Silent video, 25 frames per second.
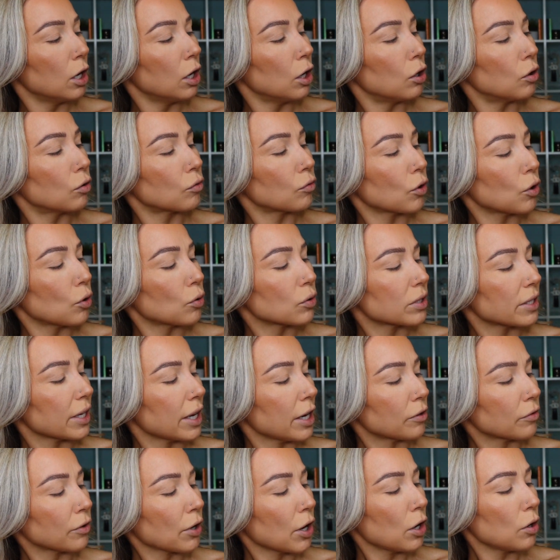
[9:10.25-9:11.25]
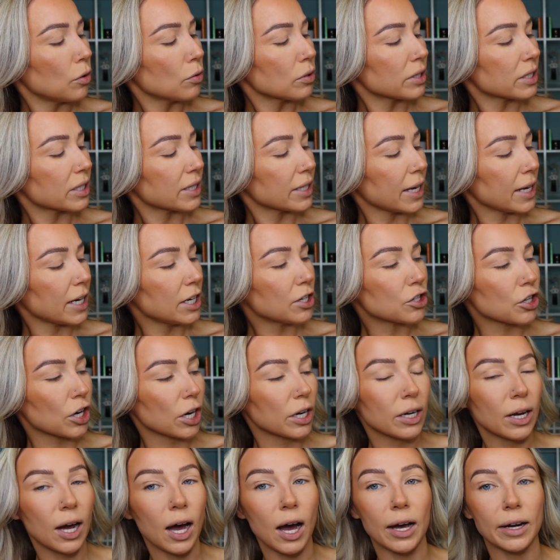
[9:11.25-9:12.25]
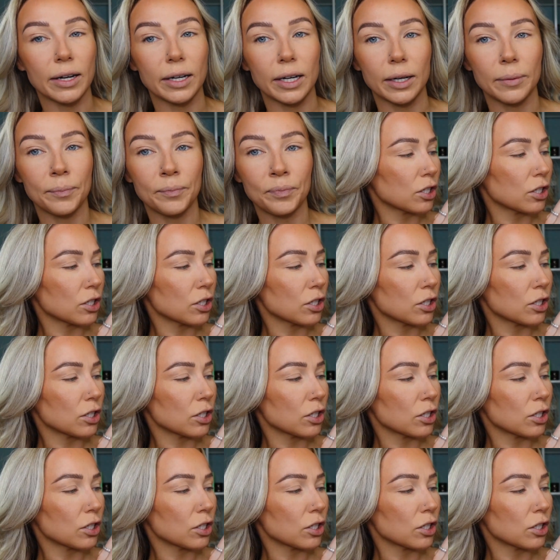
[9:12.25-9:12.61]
rosé row, sage, and honey.